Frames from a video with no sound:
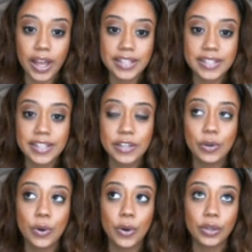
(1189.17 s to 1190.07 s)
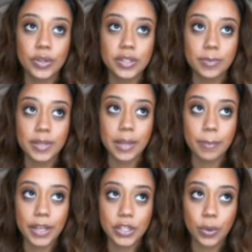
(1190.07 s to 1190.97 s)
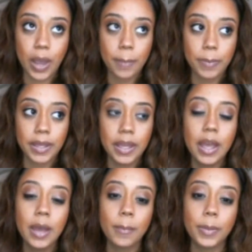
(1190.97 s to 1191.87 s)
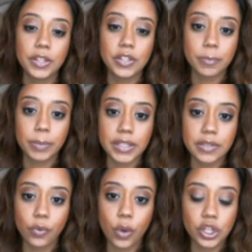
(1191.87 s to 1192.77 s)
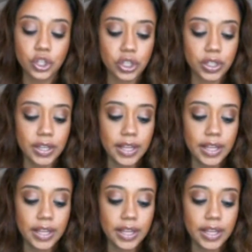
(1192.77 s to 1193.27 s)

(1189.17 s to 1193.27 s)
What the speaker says: I see you going towards something that makes you happy, but there's a place of question.